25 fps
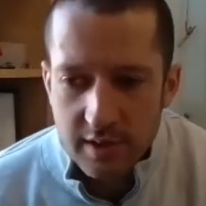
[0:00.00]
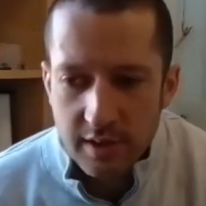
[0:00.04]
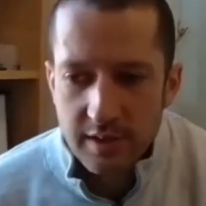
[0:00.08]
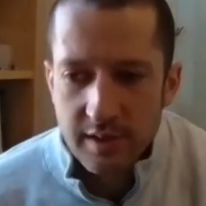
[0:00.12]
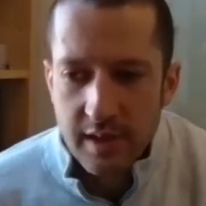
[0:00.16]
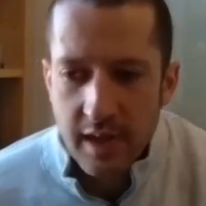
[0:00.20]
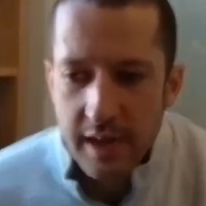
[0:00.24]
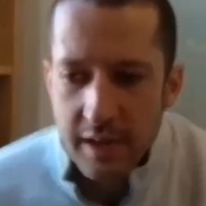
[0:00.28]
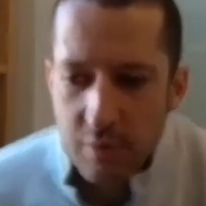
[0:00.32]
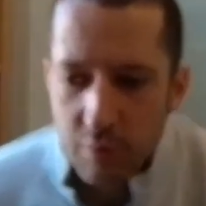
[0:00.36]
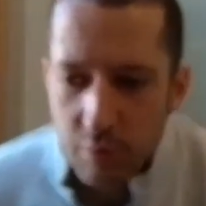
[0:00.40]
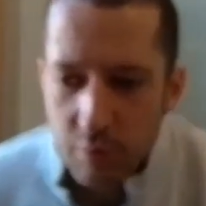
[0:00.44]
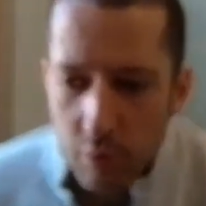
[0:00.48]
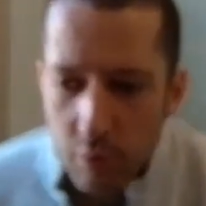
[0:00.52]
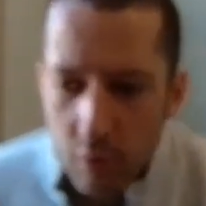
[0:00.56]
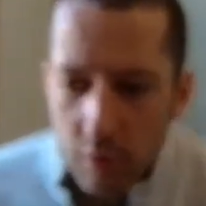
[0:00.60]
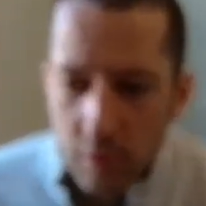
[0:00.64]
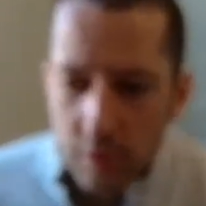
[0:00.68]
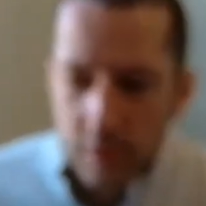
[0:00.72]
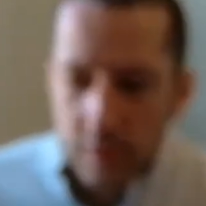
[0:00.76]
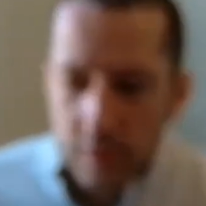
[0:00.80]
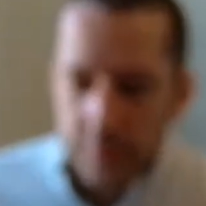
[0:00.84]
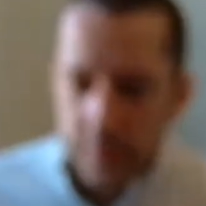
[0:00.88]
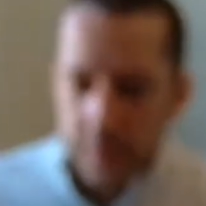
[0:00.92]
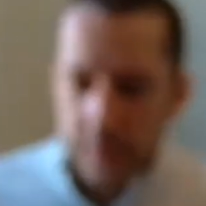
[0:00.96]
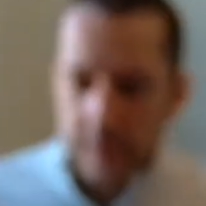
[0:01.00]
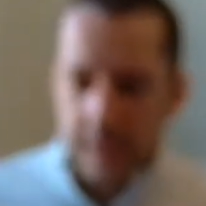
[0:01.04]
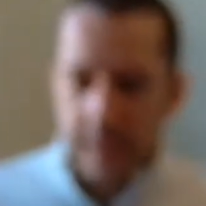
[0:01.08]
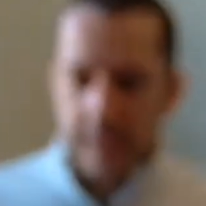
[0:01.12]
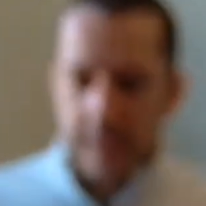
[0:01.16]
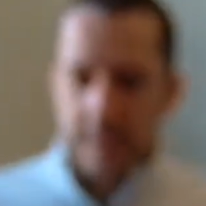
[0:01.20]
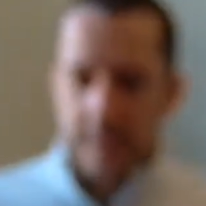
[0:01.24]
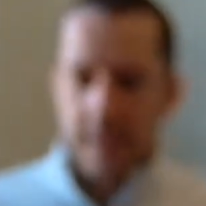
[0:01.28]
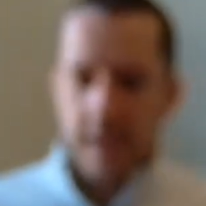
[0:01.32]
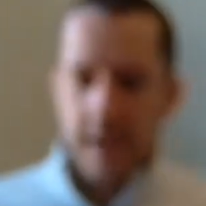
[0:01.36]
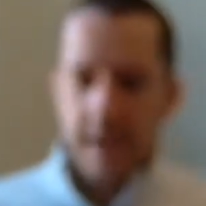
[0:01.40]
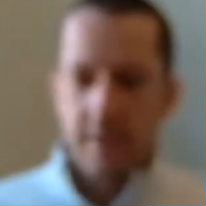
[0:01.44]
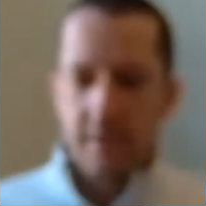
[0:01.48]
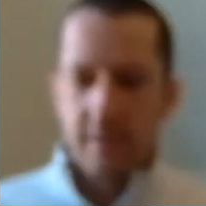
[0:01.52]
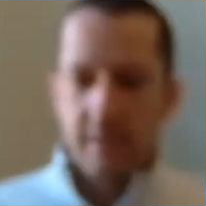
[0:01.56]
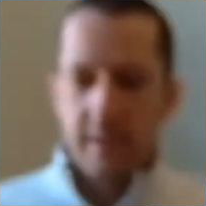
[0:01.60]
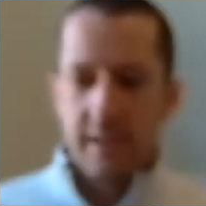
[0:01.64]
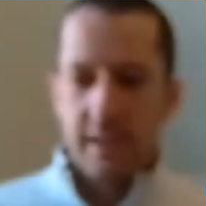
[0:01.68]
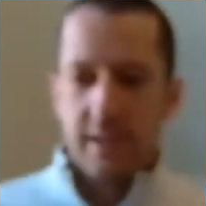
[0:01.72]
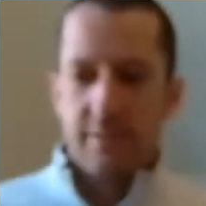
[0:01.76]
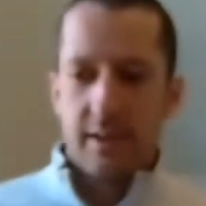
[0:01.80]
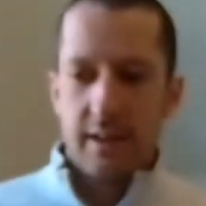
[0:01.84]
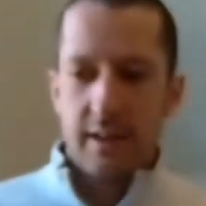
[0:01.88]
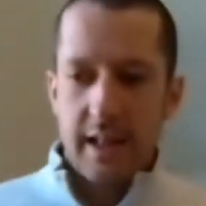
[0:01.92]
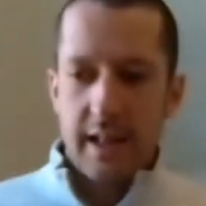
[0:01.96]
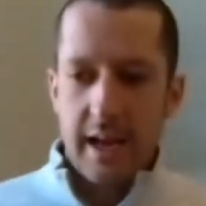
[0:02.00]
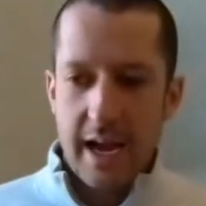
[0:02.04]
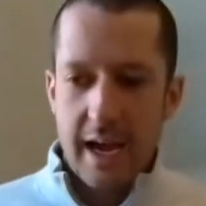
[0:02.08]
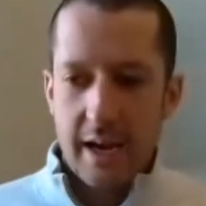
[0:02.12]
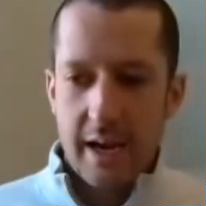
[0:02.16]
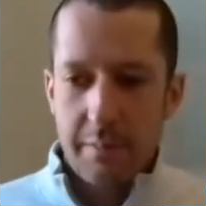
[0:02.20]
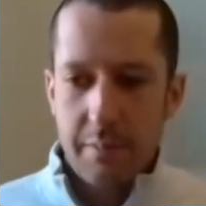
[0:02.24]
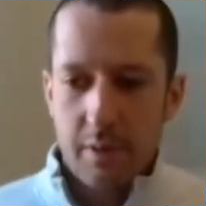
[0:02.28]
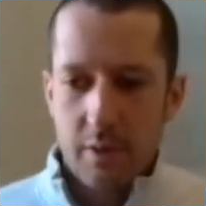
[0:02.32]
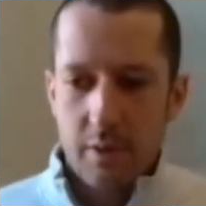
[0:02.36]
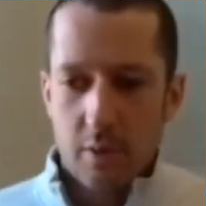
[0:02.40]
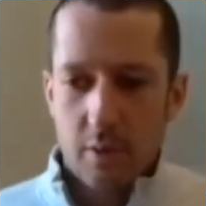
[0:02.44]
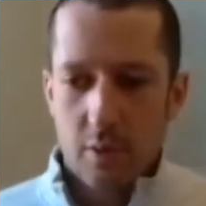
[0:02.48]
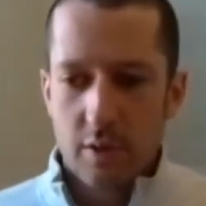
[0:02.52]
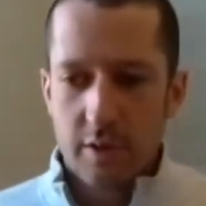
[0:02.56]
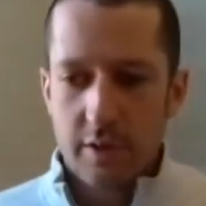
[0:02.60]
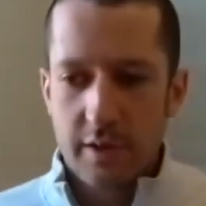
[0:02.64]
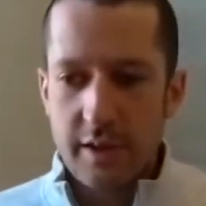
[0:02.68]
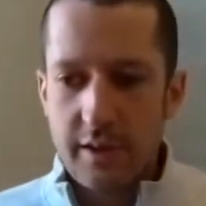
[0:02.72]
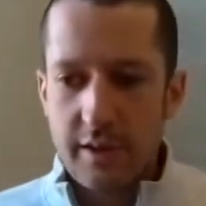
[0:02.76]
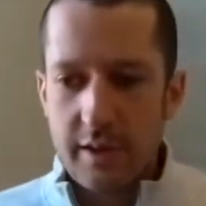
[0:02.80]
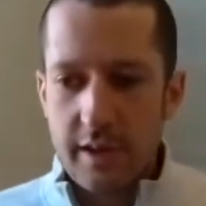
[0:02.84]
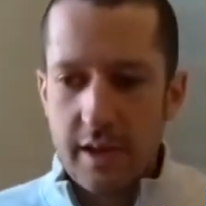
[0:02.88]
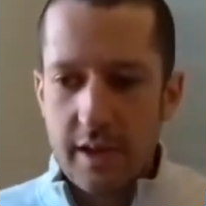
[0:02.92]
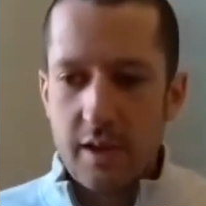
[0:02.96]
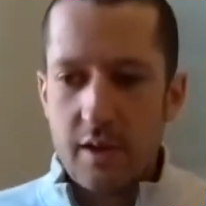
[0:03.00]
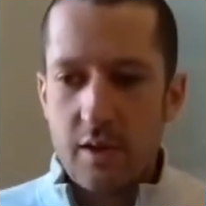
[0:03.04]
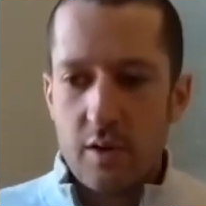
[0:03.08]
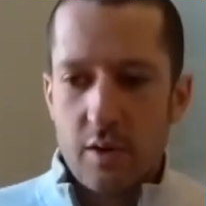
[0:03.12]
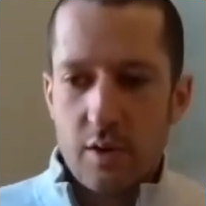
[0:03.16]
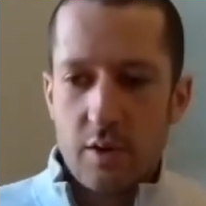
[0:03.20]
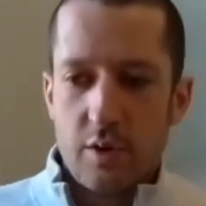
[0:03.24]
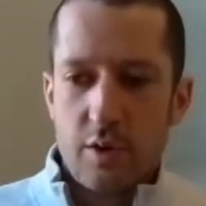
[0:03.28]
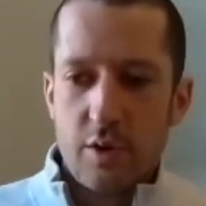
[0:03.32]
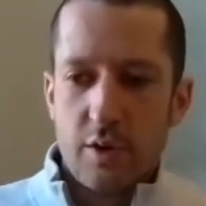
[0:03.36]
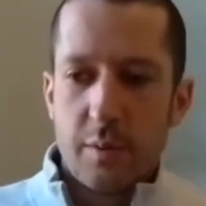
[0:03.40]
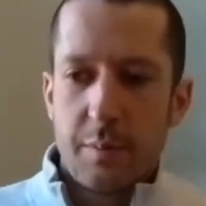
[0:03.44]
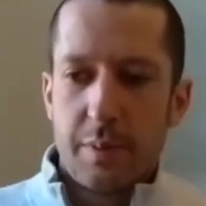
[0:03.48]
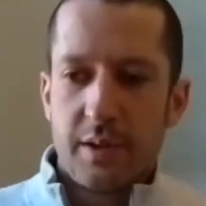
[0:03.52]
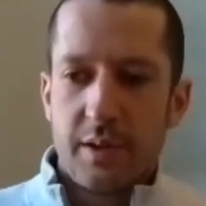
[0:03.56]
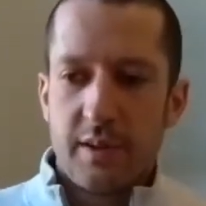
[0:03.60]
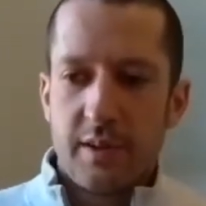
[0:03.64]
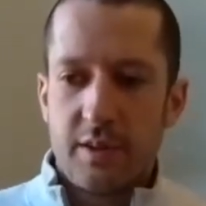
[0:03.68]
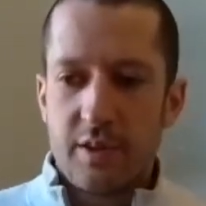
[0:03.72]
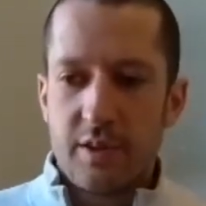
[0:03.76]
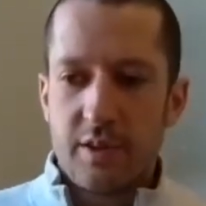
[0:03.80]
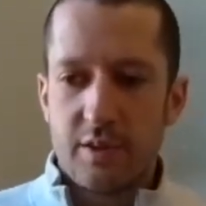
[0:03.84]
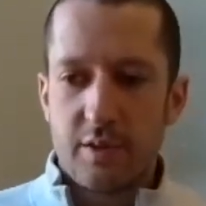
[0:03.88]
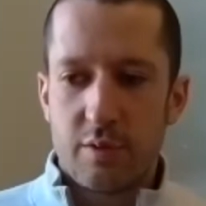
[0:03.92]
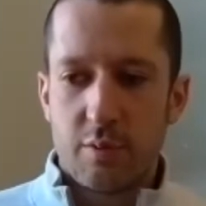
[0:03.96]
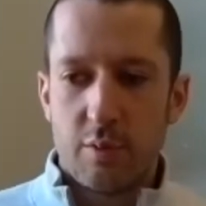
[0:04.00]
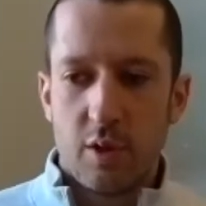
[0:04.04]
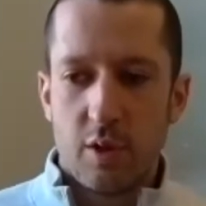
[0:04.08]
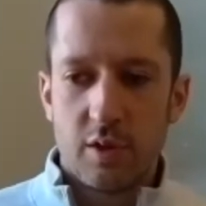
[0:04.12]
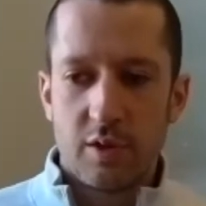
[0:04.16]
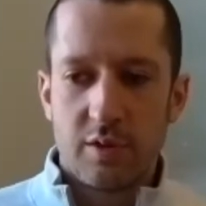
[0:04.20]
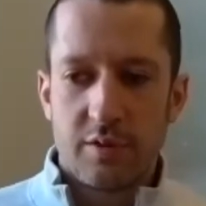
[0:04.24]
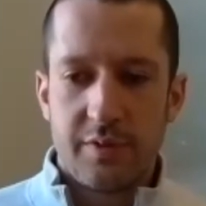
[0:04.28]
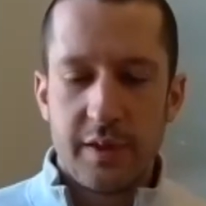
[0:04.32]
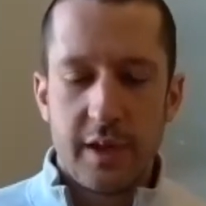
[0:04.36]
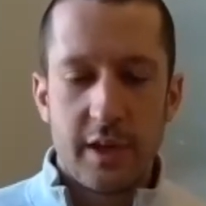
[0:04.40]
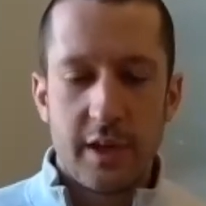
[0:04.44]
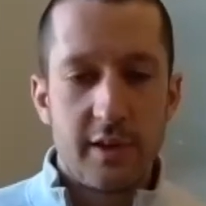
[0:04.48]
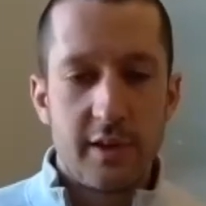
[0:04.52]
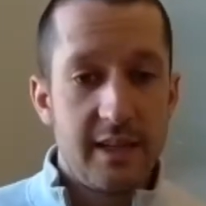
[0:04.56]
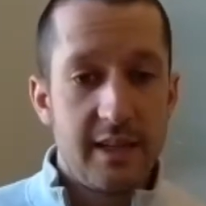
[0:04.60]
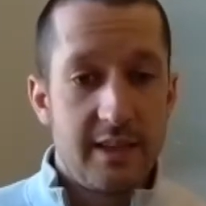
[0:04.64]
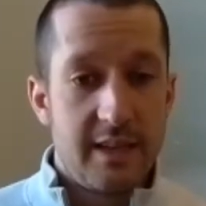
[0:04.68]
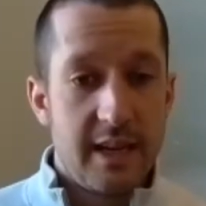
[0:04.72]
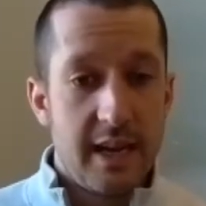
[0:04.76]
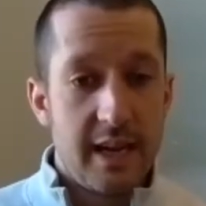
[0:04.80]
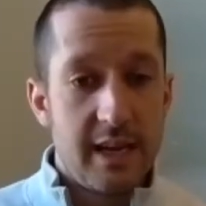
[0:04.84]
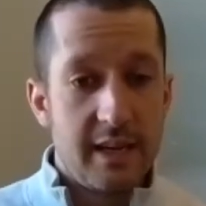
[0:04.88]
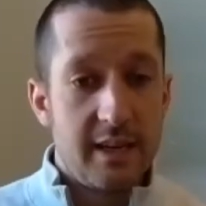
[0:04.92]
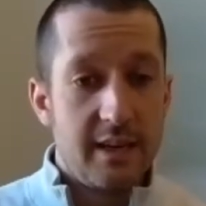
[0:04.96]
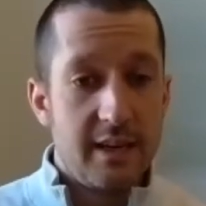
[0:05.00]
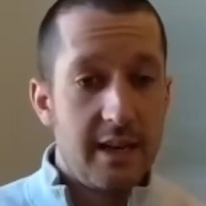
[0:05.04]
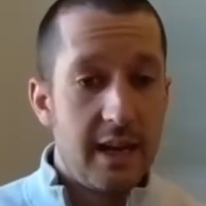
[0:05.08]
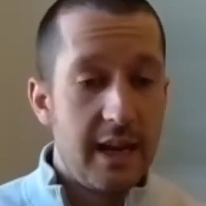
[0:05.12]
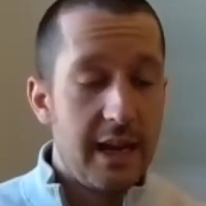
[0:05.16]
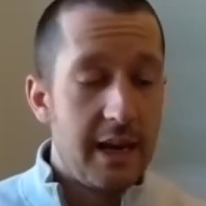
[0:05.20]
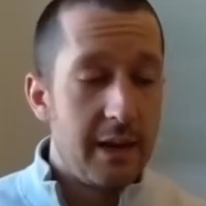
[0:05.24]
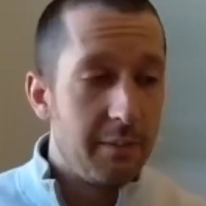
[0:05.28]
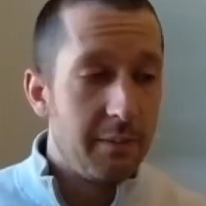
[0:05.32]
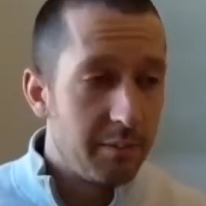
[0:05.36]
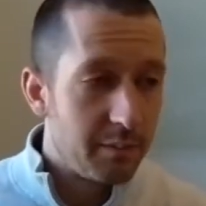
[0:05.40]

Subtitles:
assigned roles for the entirety of a lab, or do the positions and roles vary day to day?